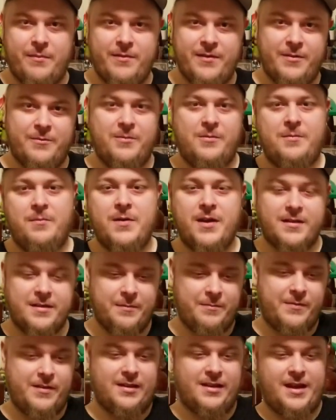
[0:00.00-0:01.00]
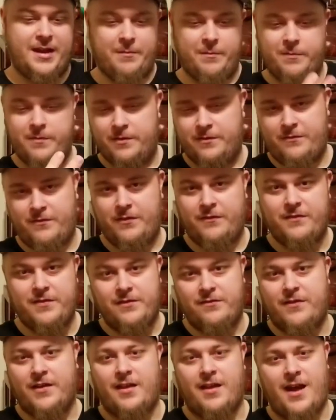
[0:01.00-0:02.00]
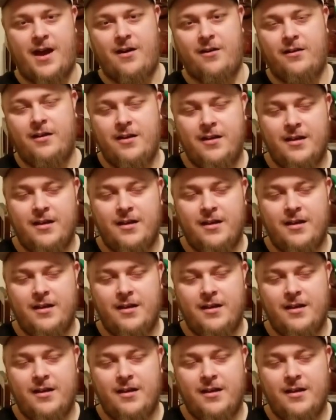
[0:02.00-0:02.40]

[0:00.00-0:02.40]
And when we picked up the lamp, the 50 fell out.